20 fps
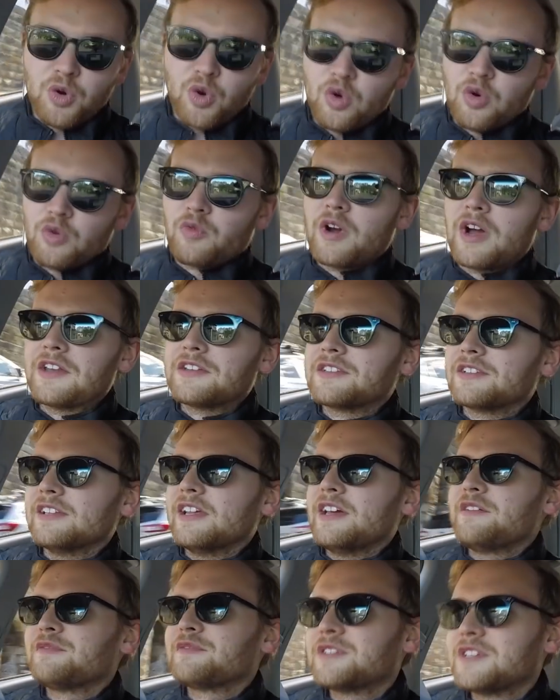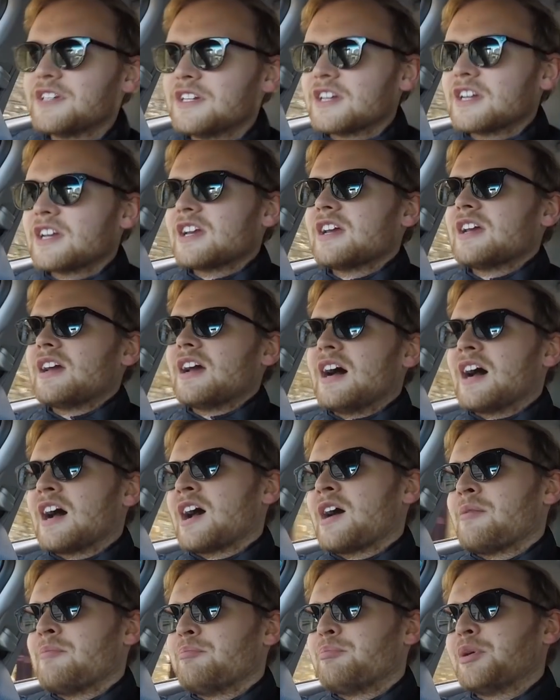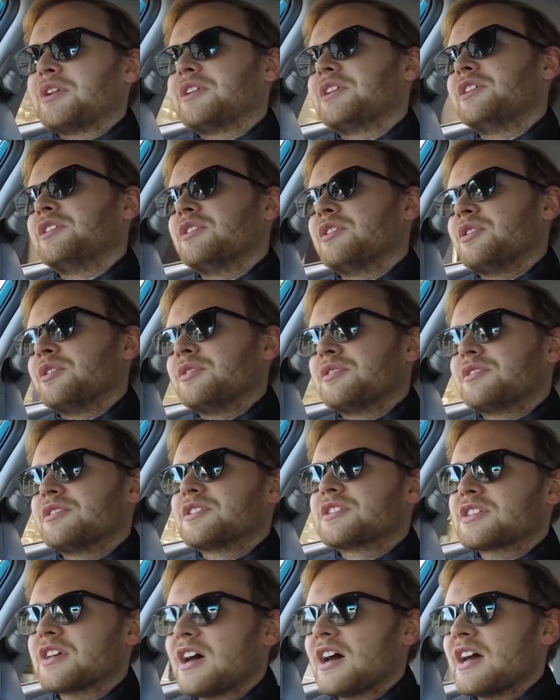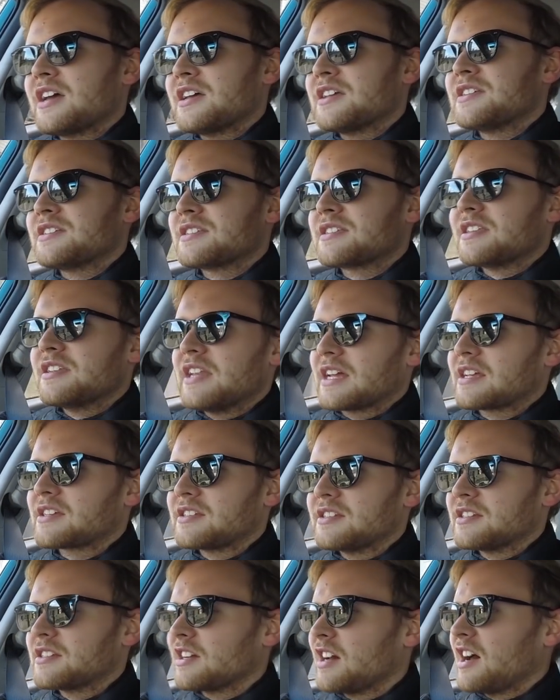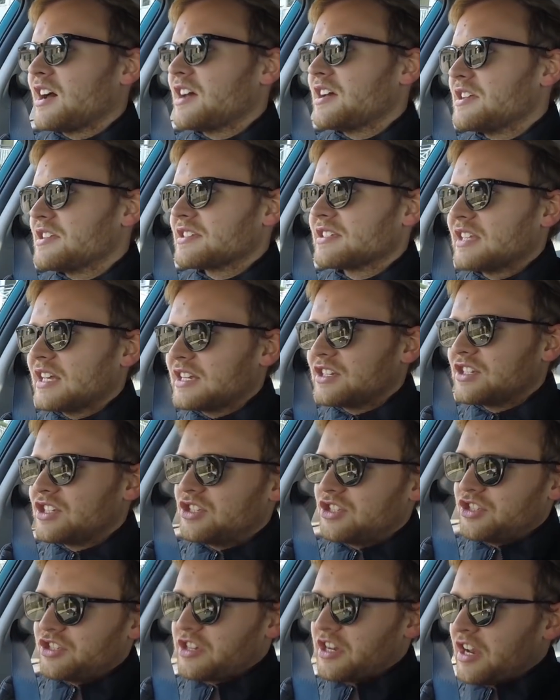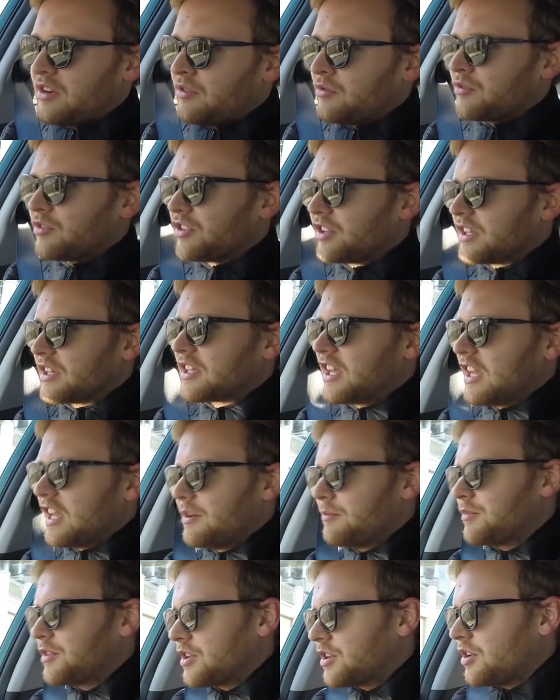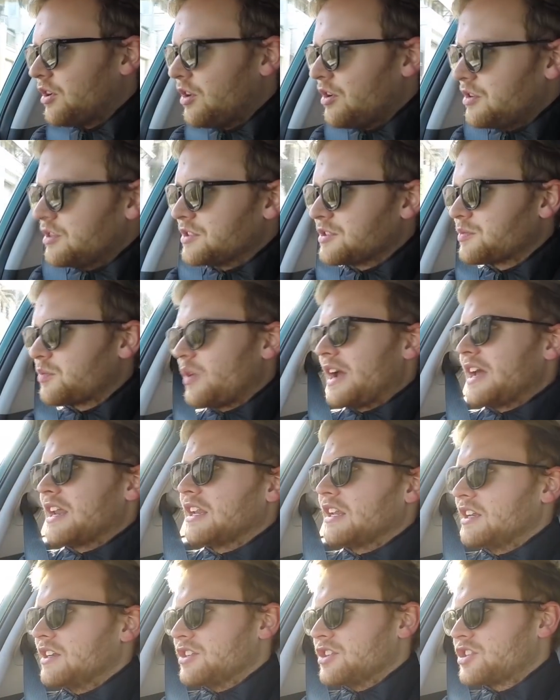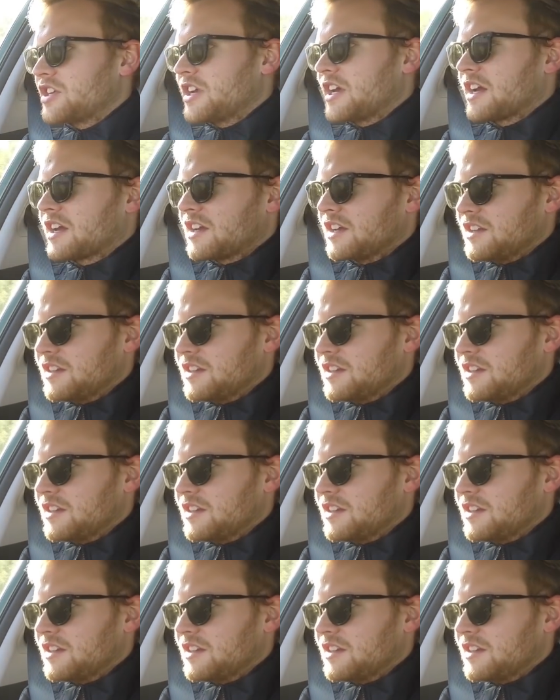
or right to left. Um, but you know, the tires, the Nexen tires, they generally keep the Kona's weight in check,